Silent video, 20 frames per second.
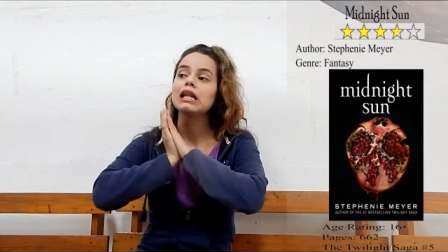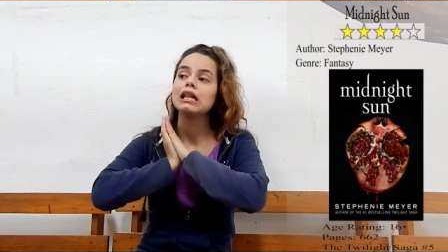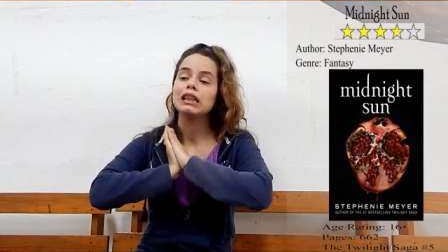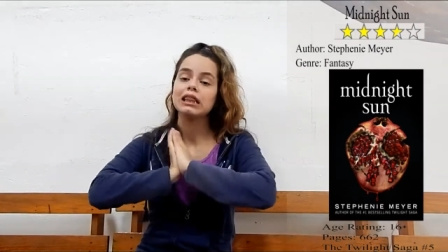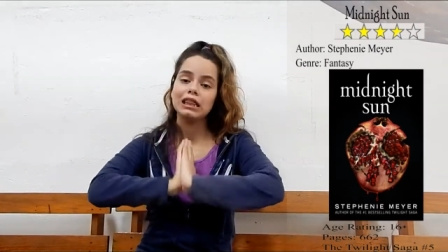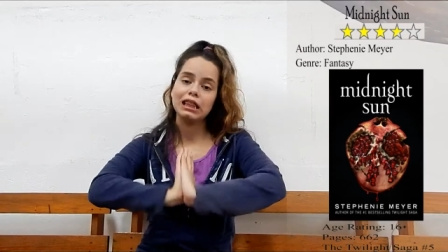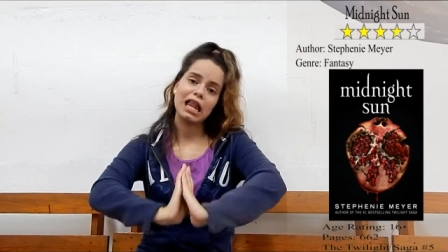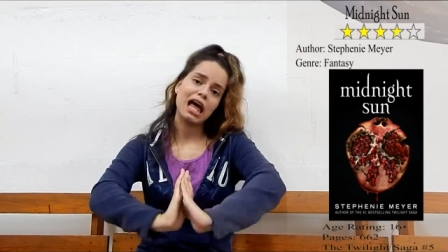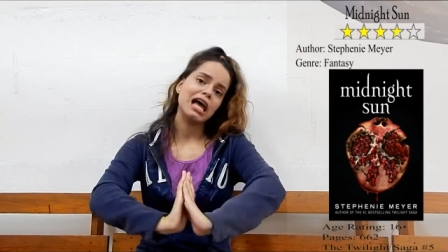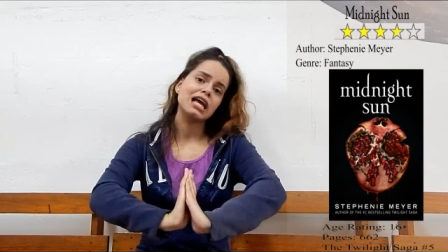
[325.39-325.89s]

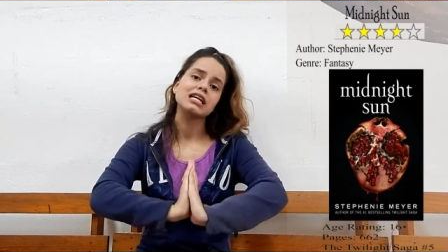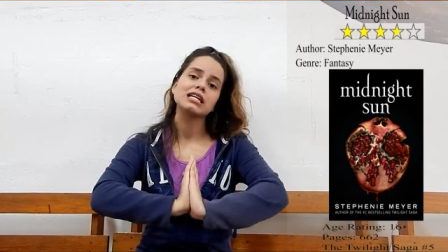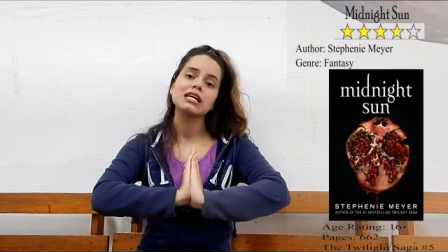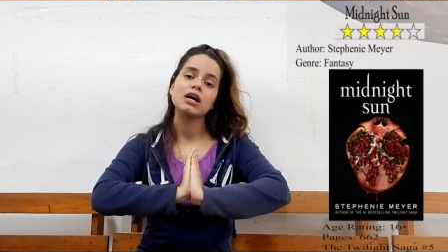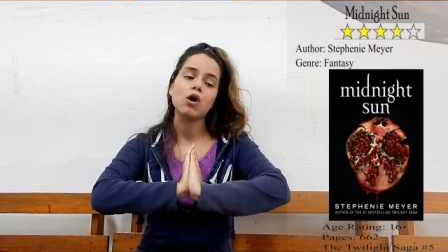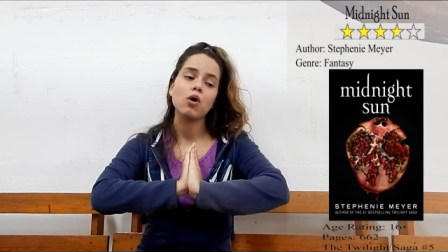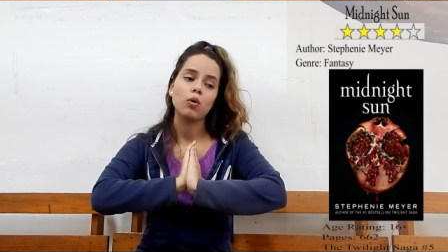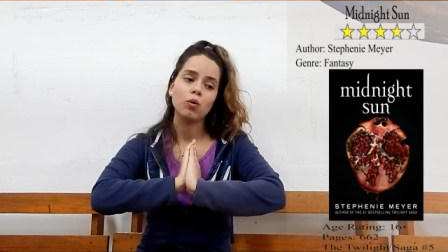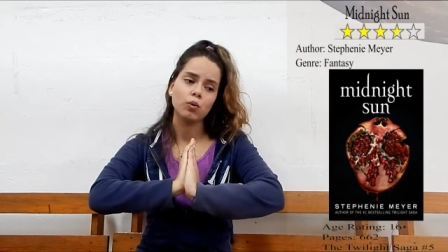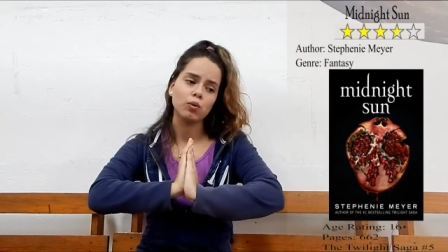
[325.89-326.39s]
like
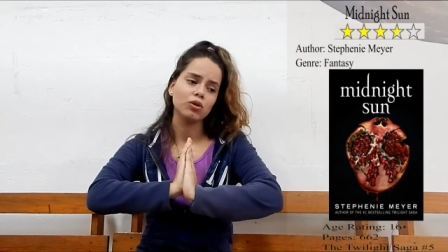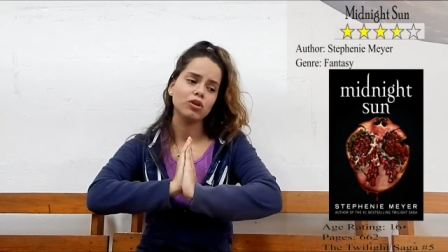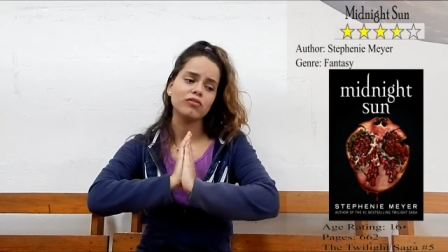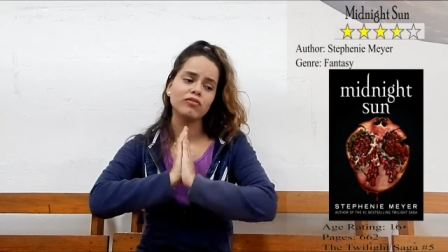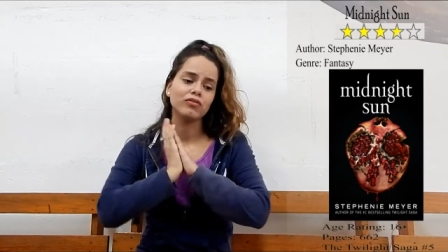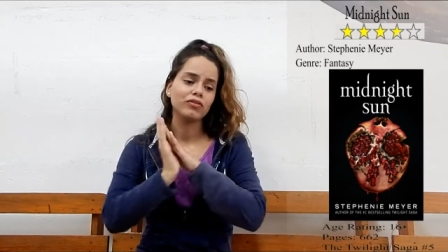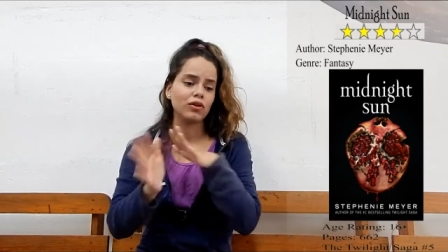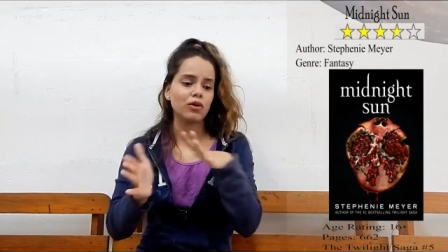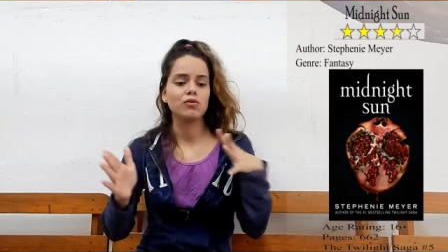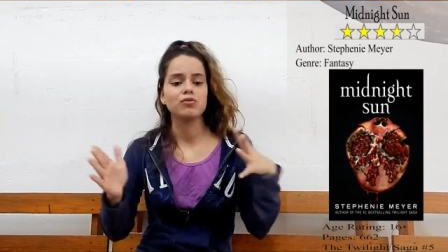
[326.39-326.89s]
all
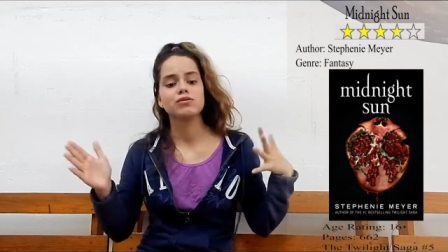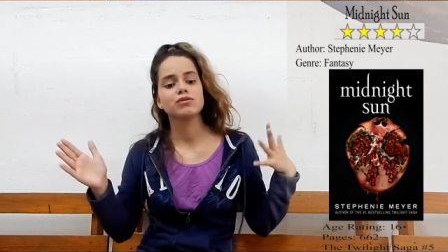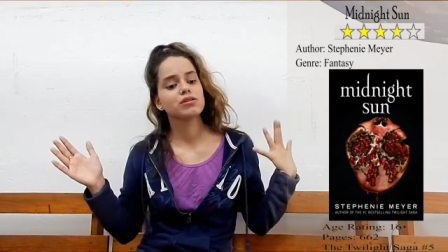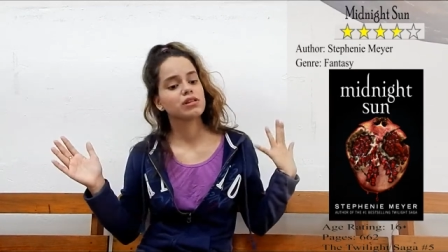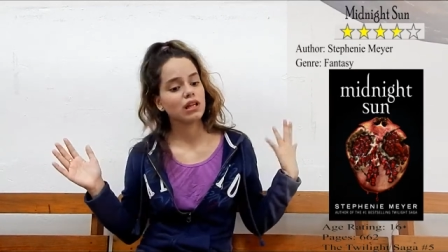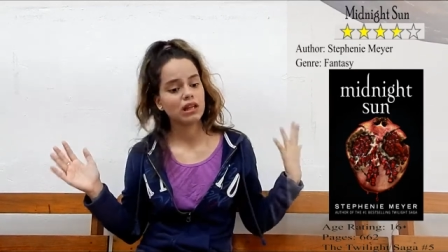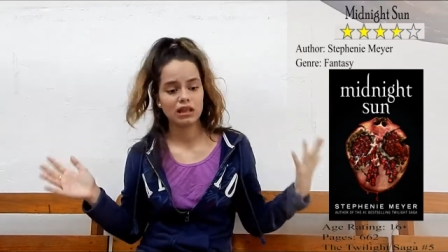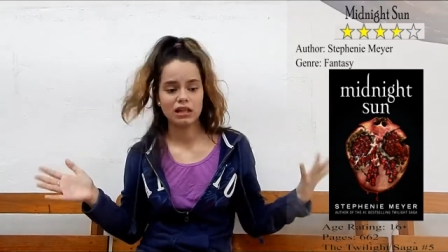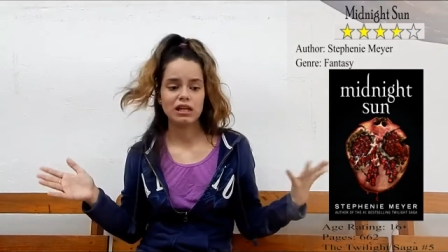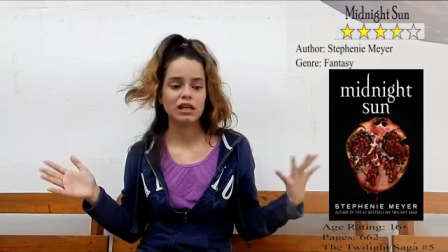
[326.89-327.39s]
of those
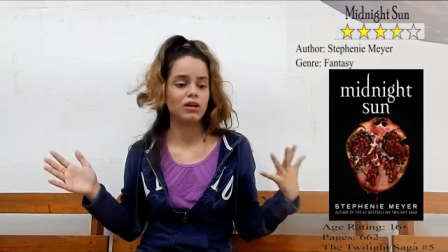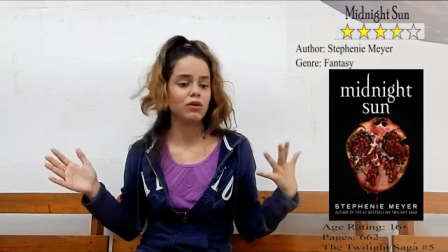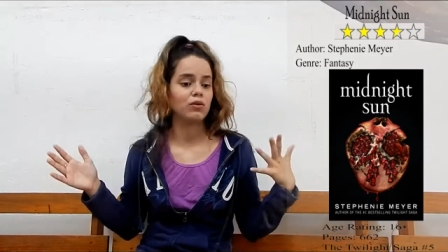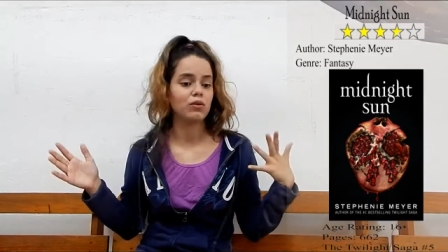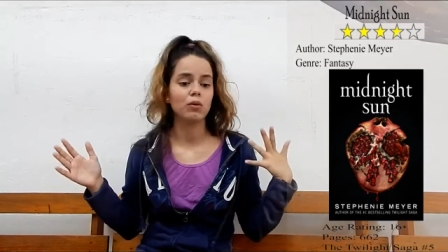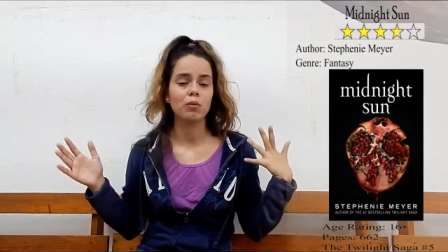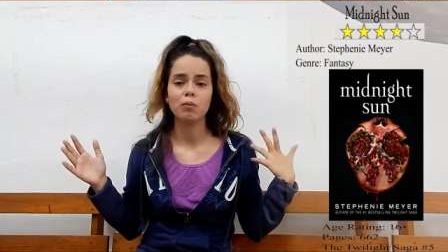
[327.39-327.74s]
little